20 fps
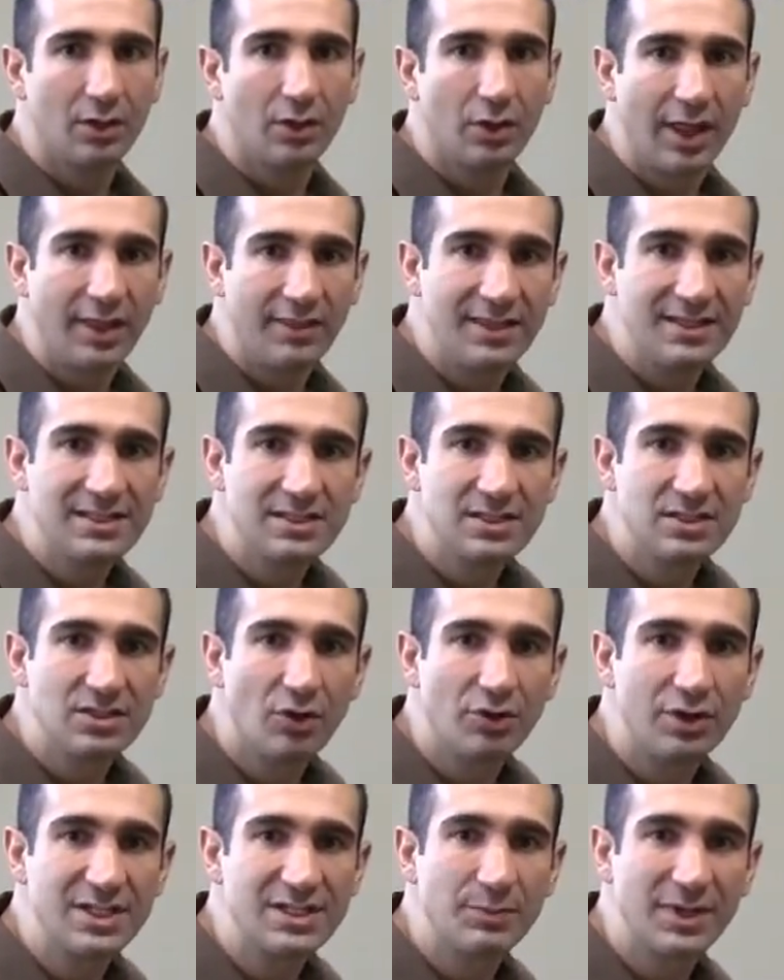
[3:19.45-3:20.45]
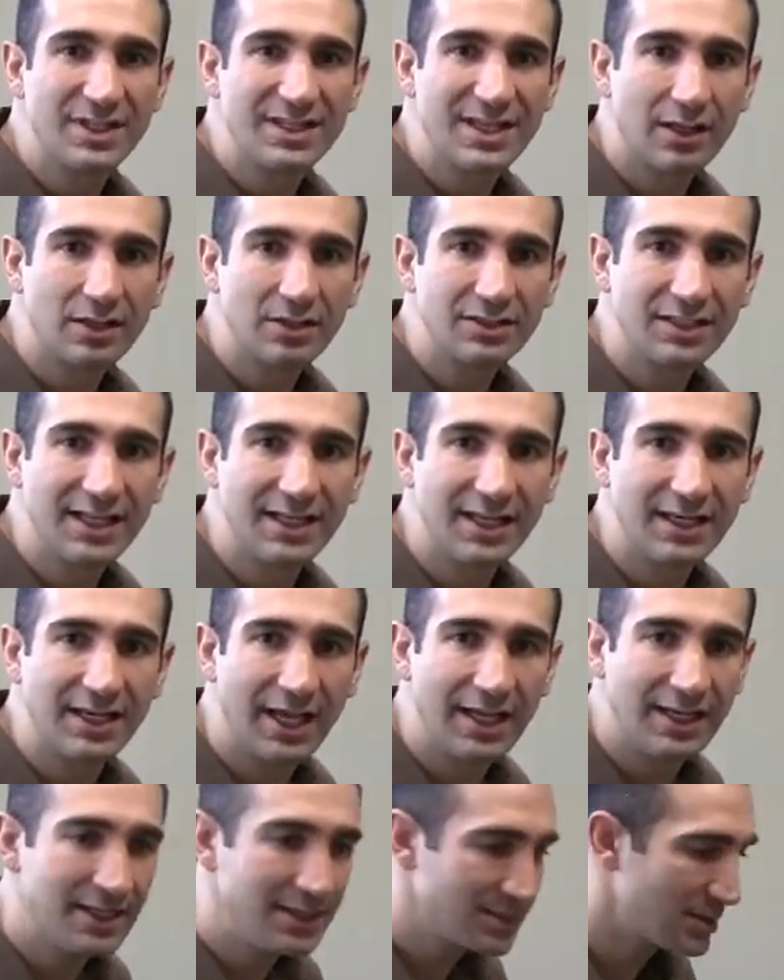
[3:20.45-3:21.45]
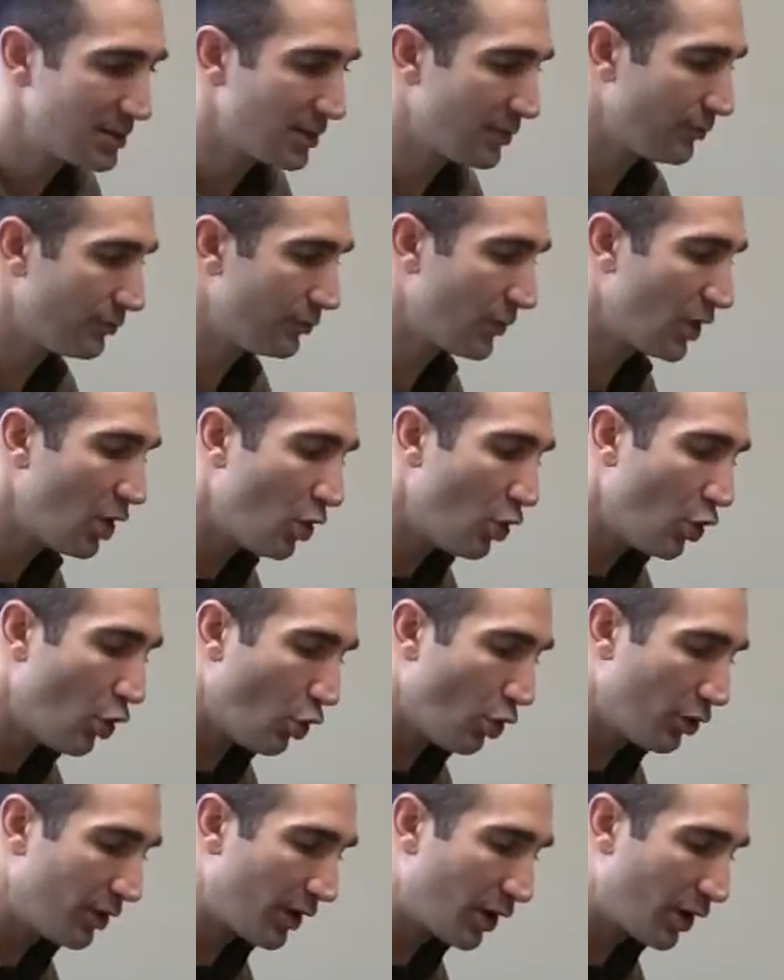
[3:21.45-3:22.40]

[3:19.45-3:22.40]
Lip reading: This is known as patellar tendonitis, or the